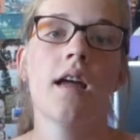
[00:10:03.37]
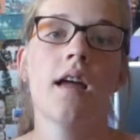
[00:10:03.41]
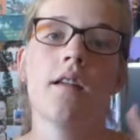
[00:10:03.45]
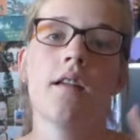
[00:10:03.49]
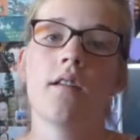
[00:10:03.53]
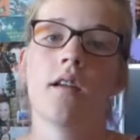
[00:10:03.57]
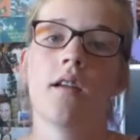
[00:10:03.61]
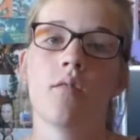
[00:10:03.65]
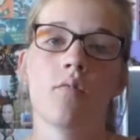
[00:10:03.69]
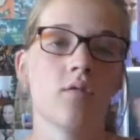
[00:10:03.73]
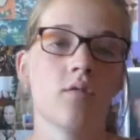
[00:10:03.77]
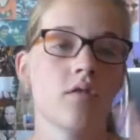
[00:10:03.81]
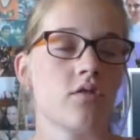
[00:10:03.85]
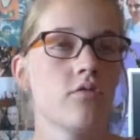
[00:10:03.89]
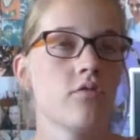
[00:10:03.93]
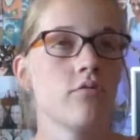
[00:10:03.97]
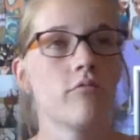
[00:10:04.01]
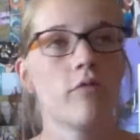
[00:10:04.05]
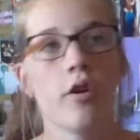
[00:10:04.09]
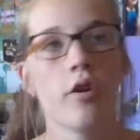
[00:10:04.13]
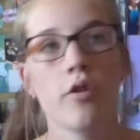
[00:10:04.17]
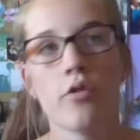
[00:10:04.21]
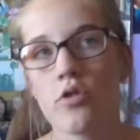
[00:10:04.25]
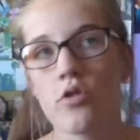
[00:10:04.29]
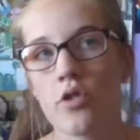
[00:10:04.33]
and I want to do
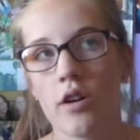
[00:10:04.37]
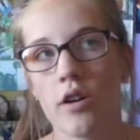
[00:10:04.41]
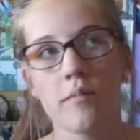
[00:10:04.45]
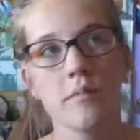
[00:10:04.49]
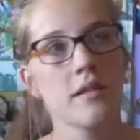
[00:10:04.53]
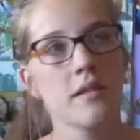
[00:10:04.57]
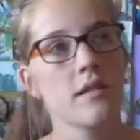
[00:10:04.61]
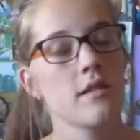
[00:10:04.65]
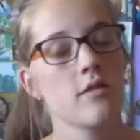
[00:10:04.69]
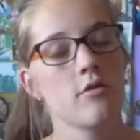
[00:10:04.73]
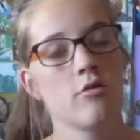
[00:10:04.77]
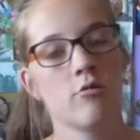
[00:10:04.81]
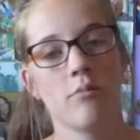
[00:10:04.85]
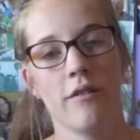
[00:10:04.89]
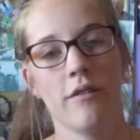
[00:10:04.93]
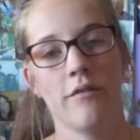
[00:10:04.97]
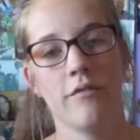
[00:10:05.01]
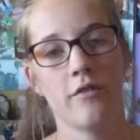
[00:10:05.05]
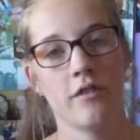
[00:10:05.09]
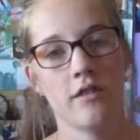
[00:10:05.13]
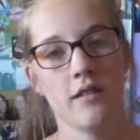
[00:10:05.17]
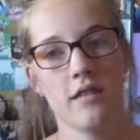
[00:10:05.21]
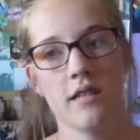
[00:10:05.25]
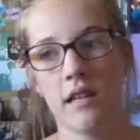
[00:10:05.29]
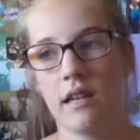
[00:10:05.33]
road trips because all my
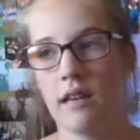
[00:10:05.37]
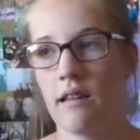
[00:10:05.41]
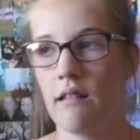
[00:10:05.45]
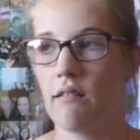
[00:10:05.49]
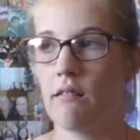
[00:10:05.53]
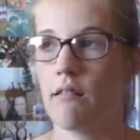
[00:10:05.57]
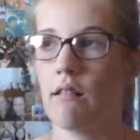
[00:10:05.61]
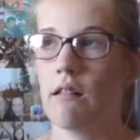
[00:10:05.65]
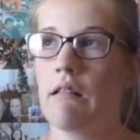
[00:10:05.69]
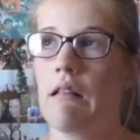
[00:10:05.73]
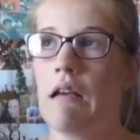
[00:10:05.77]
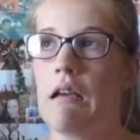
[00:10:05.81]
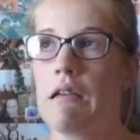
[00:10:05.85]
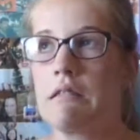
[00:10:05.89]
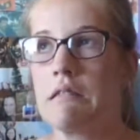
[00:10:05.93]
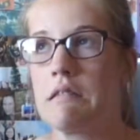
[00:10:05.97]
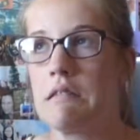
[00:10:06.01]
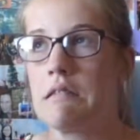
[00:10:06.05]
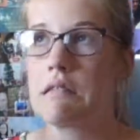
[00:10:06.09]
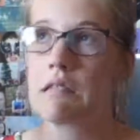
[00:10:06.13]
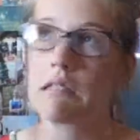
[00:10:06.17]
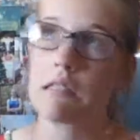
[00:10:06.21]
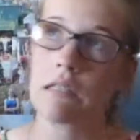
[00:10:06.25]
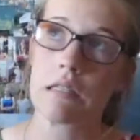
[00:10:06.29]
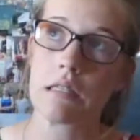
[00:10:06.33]
friends are getting their
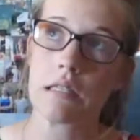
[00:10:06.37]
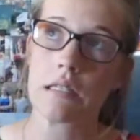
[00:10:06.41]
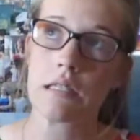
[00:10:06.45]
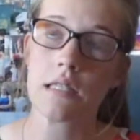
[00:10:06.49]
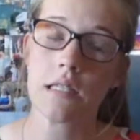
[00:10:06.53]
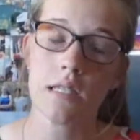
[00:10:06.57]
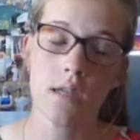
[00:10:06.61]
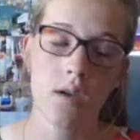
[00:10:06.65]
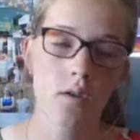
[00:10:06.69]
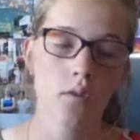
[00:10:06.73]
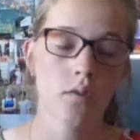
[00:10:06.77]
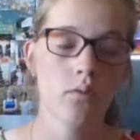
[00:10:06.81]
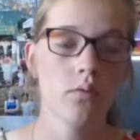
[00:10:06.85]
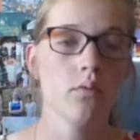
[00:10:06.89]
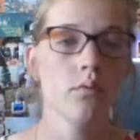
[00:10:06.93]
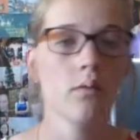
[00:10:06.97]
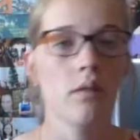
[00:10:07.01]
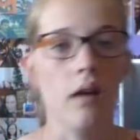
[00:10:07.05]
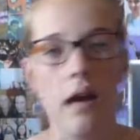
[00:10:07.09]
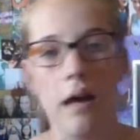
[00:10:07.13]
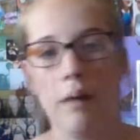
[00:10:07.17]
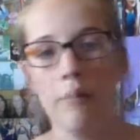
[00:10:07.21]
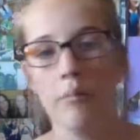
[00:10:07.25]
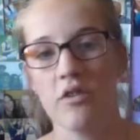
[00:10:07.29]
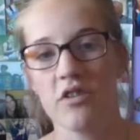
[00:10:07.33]
licenses, so
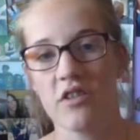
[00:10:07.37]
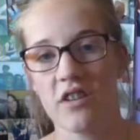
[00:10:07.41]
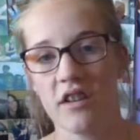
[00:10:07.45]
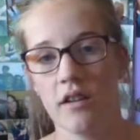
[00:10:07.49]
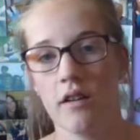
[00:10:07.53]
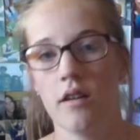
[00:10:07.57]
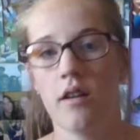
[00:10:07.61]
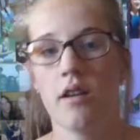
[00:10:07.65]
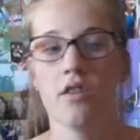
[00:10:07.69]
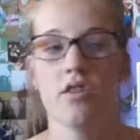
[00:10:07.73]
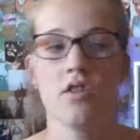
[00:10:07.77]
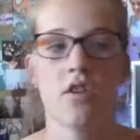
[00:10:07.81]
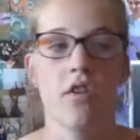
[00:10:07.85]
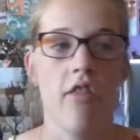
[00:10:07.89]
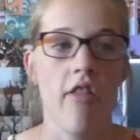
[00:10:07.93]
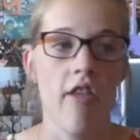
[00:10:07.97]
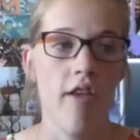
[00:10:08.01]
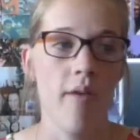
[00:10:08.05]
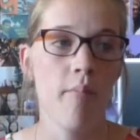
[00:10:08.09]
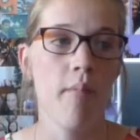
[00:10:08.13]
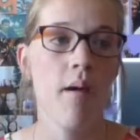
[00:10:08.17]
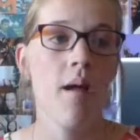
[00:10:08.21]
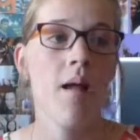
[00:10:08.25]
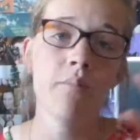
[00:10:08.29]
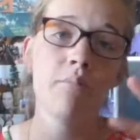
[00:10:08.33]
I'm just gonna hitch on
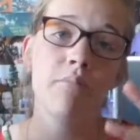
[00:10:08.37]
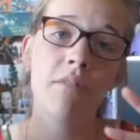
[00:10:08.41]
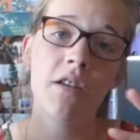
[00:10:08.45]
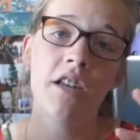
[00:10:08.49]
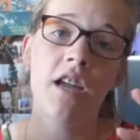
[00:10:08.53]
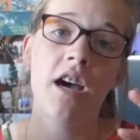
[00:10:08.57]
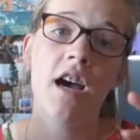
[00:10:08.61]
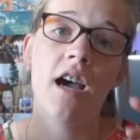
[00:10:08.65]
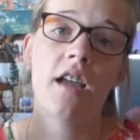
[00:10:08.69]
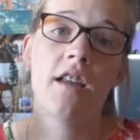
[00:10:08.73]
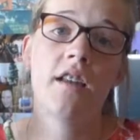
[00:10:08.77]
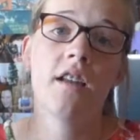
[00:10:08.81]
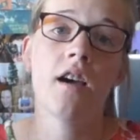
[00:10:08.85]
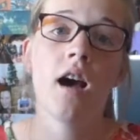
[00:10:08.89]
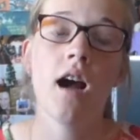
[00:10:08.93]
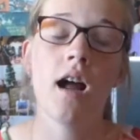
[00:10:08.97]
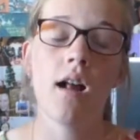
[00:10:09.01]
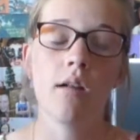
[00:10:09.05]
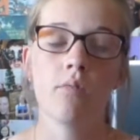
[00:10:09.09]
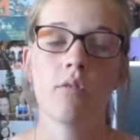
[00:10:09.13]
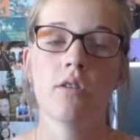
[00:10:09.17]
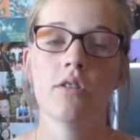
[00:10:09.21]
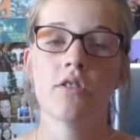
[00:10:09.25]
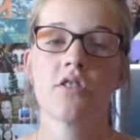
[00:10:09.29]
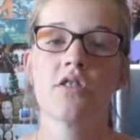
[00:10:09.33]
them. Number 9, I
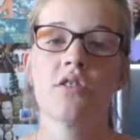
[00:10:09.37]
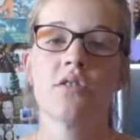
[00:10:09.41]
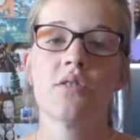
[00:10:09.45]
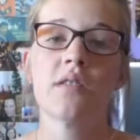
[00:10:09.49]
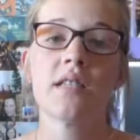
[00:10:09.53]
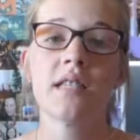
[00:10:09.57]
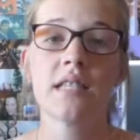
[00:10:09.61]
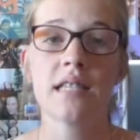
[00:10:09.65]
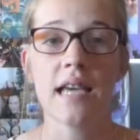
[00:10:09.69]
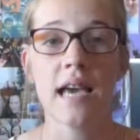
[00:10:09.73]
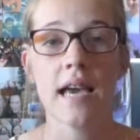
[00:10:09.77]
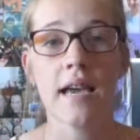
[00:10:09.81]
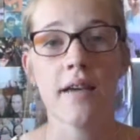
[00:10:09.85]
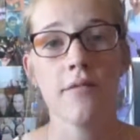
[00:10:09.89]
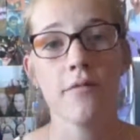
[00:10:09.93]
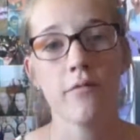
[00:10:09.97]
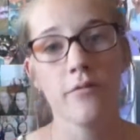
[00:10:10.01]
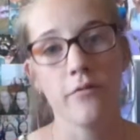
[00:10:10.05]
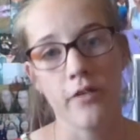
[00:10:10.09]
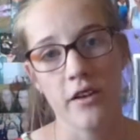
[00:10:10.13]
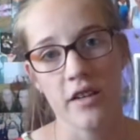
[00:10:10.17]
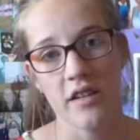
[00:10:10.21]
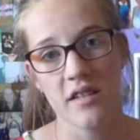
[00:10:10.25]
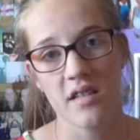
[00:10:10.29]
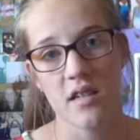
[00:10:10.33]
want to stay
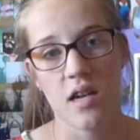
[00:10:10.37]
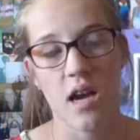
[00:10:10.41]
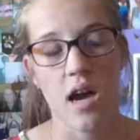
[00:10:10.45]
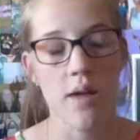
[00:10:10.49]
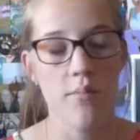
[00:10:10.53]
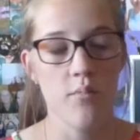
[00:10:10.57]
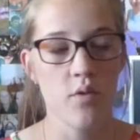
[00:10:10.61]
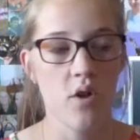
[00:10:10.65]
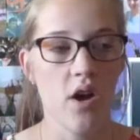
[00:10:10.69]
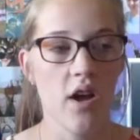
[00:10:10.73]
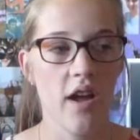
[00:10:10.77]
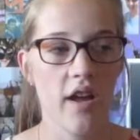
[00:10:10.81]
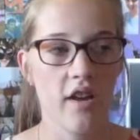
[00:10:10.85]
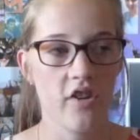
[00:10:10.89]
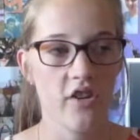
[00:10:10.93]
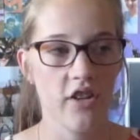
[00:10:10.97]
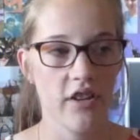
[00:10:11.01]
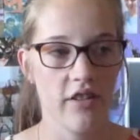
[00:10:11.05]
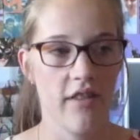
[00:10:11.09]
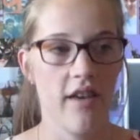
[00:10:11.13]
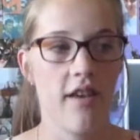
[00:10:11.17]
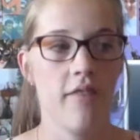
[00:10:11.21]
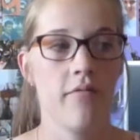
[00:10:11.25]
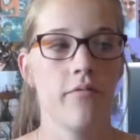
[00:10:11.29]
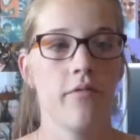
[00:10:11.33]
fit. I'm not actually
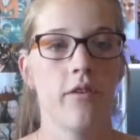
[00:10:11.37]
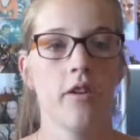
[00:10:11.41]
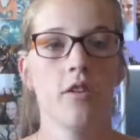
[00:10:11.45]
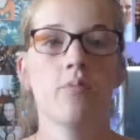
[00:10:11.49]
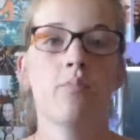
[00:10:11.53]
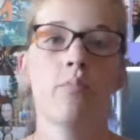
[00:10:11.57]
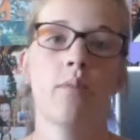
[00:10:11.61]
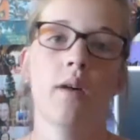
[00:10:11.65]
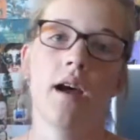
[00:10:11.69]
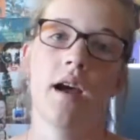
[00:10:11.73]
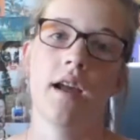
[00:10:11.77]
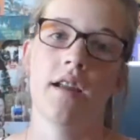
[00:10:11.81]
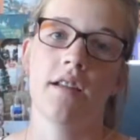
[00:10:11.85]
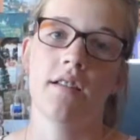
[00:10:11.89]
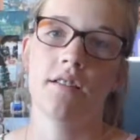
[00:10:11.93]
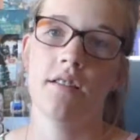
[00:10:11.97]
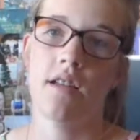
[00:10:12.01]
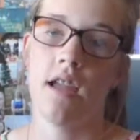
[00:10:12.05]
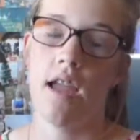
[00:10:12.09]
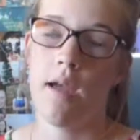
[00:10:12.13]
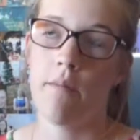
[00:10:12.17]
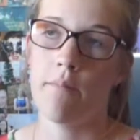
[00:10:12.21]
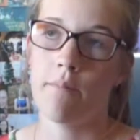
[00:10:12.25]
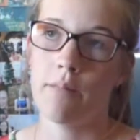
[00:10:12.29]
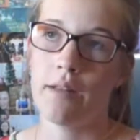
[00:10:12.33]
that fit, but I
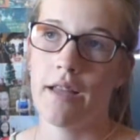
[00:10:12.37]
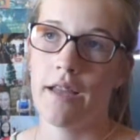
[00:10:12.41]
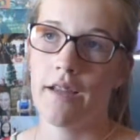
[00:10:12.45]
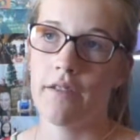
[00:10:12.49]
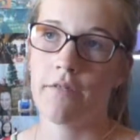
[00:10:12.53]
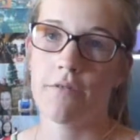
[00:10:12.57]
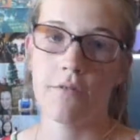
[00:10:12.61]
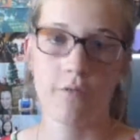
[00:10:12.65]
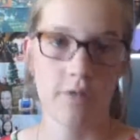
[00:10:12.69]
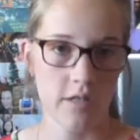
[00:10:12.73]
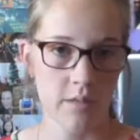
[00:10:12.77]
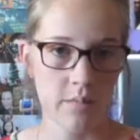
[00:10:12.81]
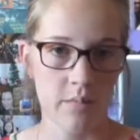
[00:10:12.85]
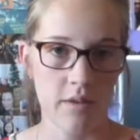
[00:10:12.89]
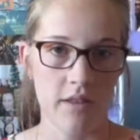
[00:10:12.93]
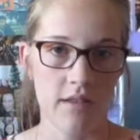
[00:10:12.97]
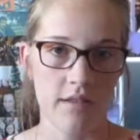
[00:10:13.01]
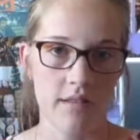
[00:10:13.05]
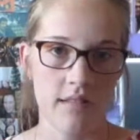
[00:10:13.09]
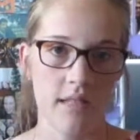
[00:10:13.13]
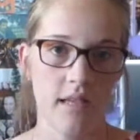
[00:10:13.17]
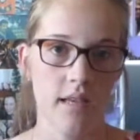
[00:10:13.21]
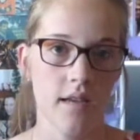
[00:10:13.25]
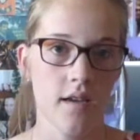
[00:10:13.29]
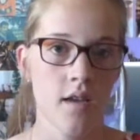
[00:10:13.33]
am playing frisbee
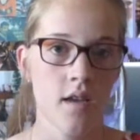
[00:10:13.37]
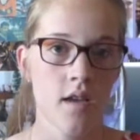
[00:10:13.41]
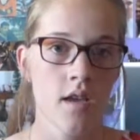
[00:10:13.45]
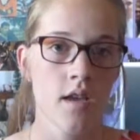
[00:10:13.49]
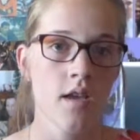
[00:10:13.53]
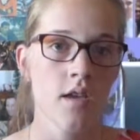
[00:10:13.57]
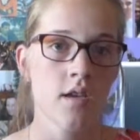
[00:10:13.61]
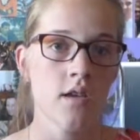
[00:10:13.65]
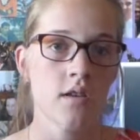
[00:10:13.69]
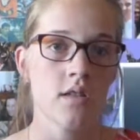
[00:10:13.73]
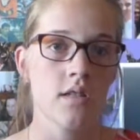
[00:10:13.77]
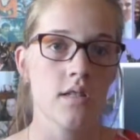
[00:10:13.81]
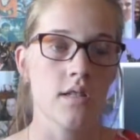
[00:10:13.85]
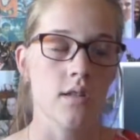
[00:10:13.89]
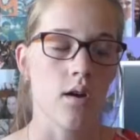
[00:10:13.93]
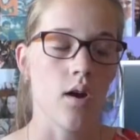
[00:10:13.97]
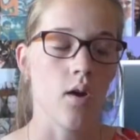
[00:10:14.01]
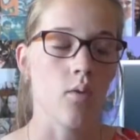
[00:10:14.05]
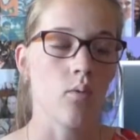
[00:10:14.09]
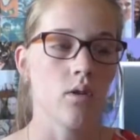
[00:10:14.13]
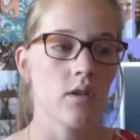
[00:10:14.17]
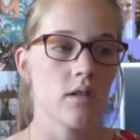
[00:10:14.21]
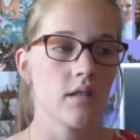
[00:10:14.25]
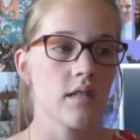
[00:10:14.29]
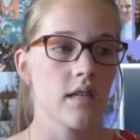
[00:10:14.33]
this year, so I
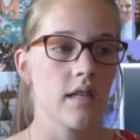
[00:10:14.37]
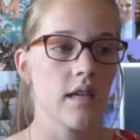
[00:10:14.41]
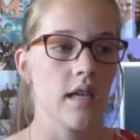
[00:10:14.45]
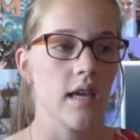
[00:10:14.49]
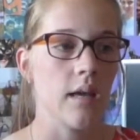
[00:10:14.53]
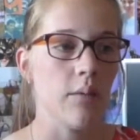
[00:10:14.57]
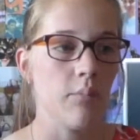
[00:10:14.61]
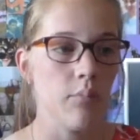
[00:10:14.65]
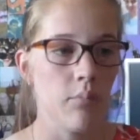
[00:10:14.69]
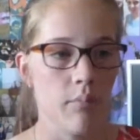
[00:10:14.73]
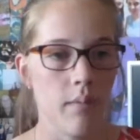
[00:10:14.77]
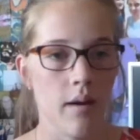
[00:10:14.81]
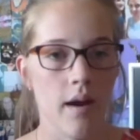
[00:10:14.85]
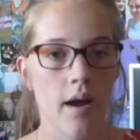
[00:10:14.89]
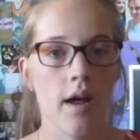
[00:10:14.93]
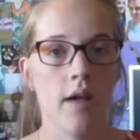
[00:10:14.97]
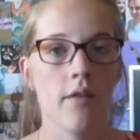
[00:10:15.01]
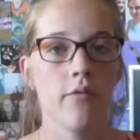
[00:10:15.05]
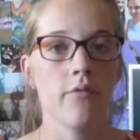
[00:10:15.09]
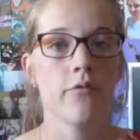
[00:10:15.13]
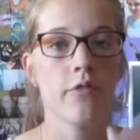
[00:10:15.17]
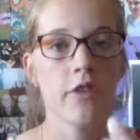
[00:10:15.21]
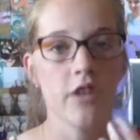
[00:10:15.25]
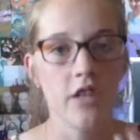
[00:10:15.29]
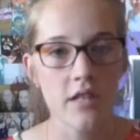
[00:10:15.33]
want to keep my
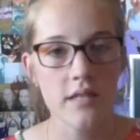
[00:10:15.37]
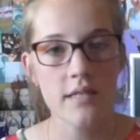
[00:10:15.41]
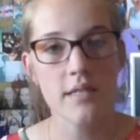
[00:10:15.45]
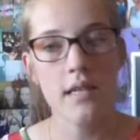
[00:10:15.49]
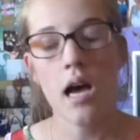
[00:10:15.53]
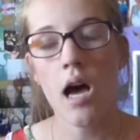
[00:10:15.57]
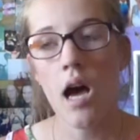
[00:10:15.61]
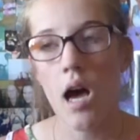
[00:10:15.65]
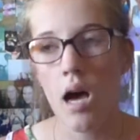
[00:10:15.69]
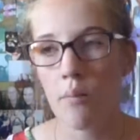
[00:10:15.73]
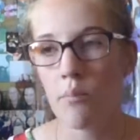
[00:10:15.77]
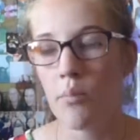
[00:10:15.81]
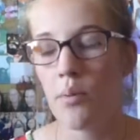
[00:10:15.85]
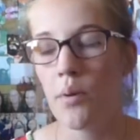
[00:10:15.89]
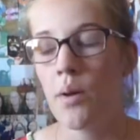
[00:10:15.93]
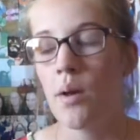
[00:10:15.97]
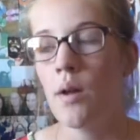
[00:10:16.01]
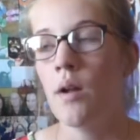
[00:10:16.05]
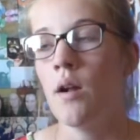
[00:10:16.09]
fitness up.